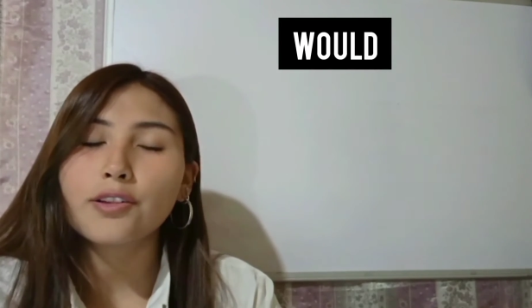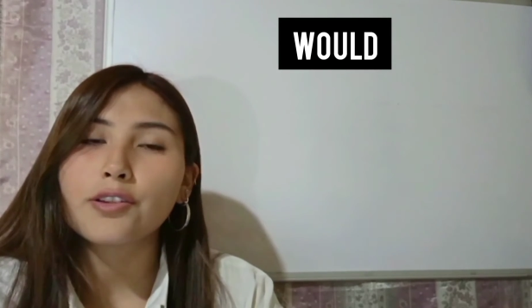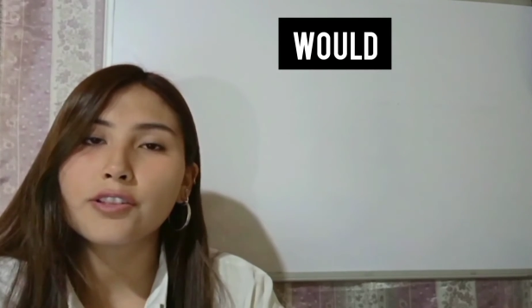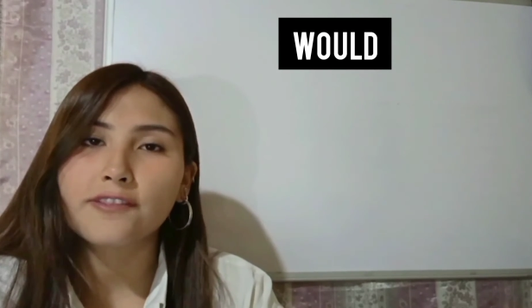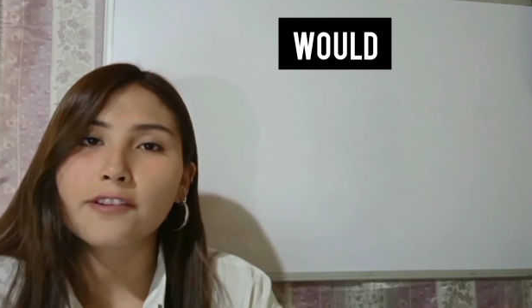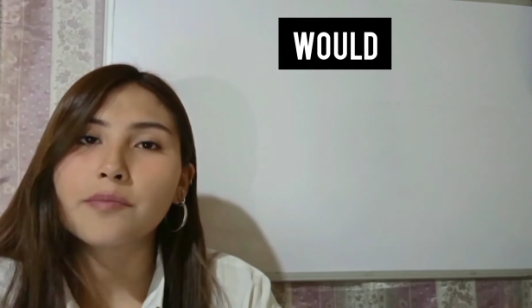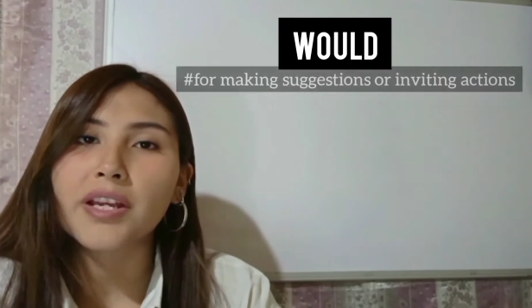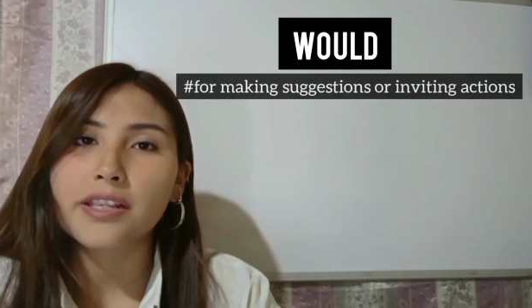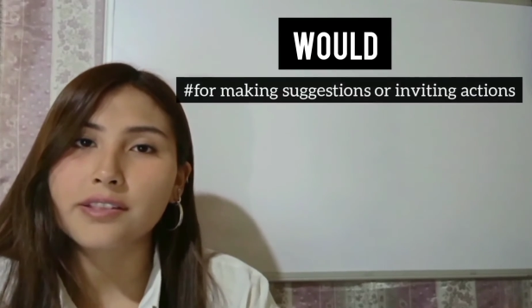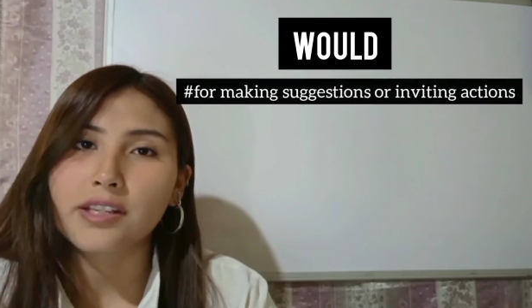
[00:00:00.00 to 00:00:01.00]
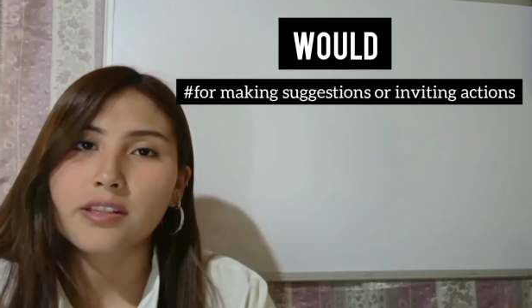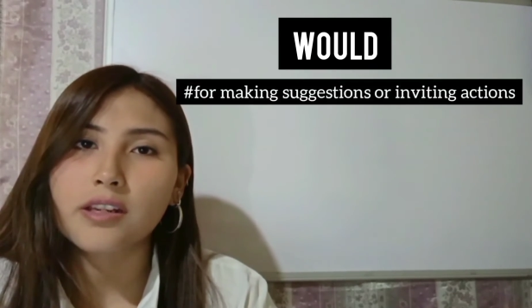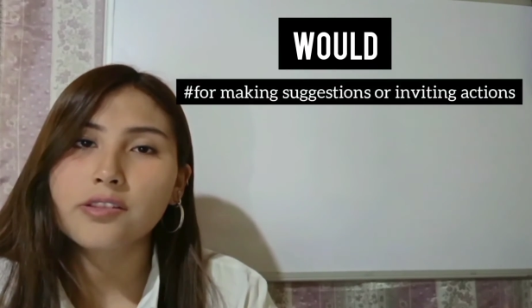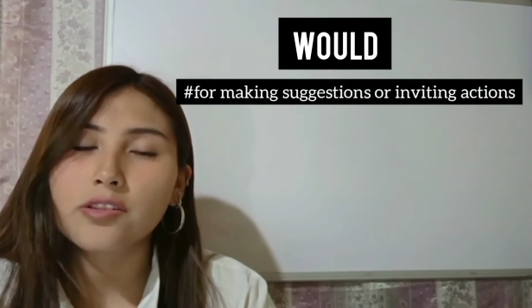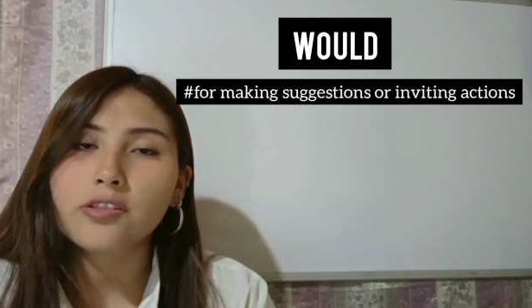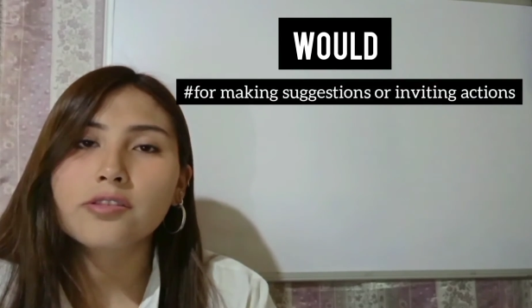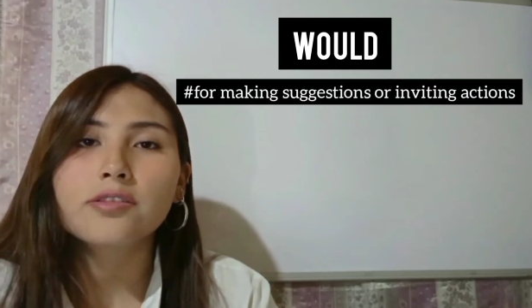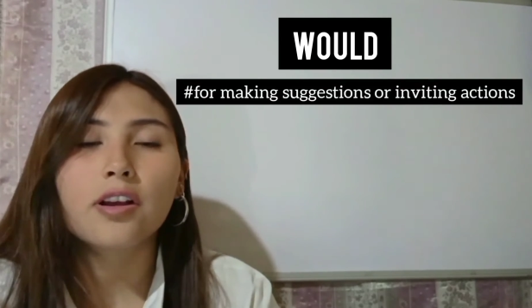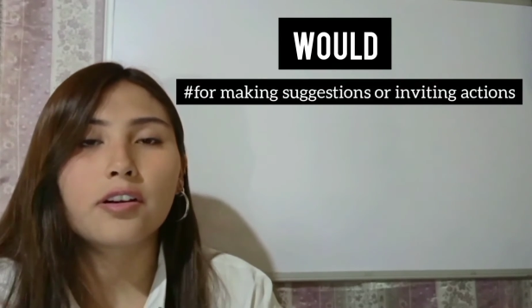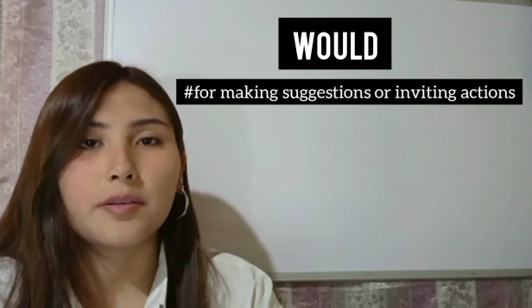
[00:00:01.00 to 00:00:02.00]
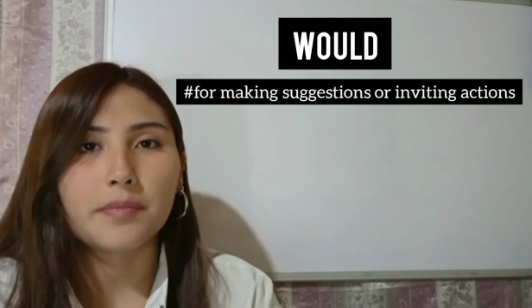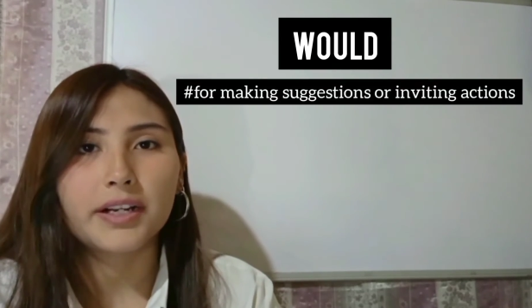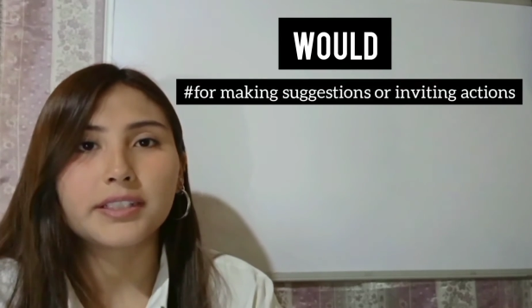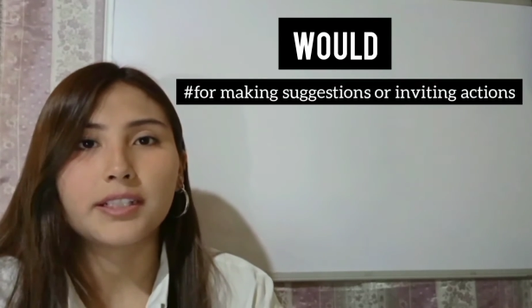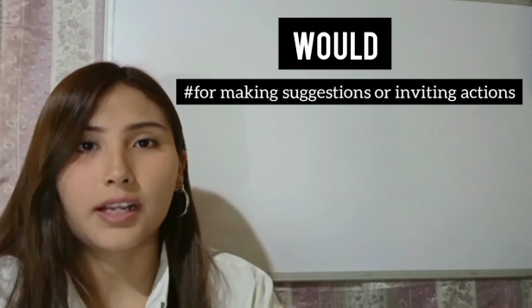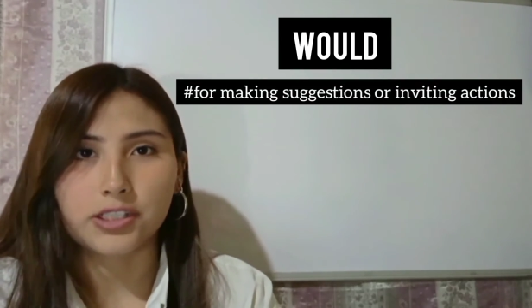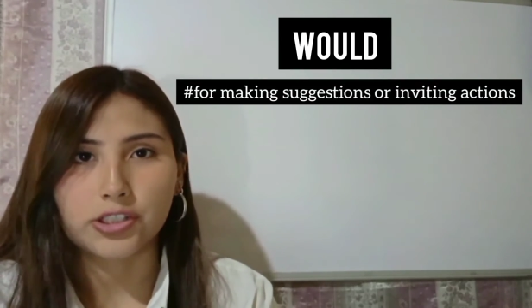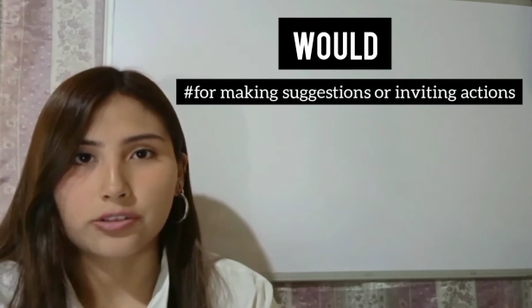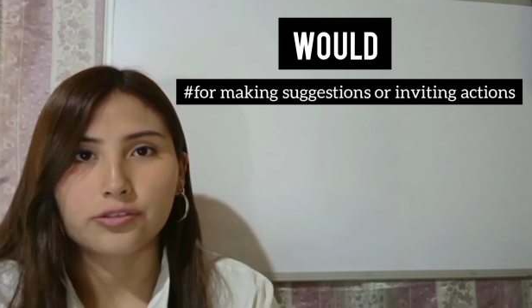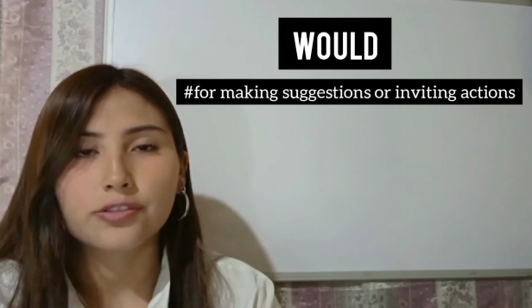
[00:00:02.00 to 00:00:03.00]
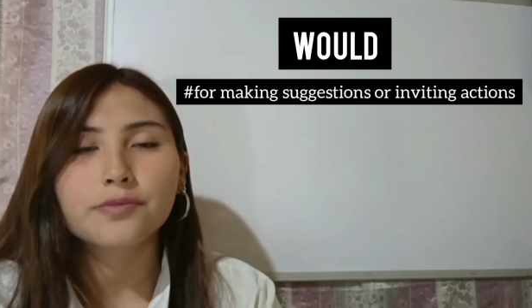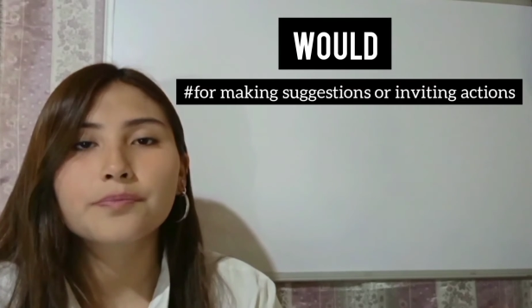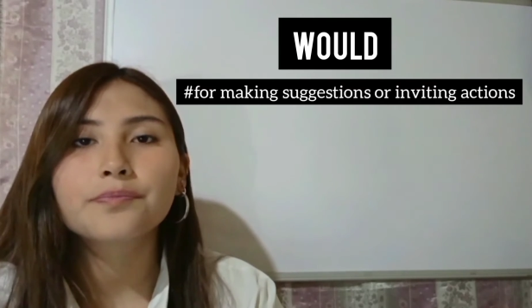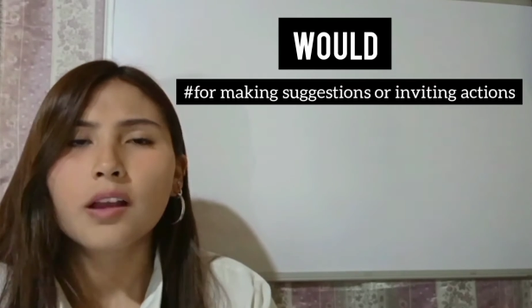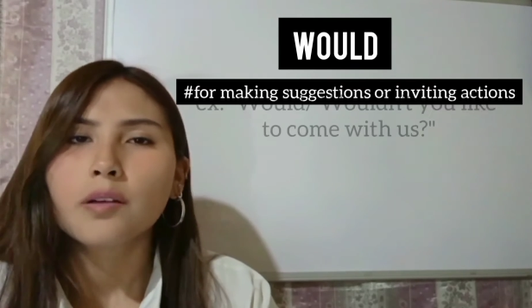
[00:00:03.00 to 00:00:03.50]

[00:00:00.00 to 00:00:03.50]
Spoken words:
Also used for making suggestions or inviting actions.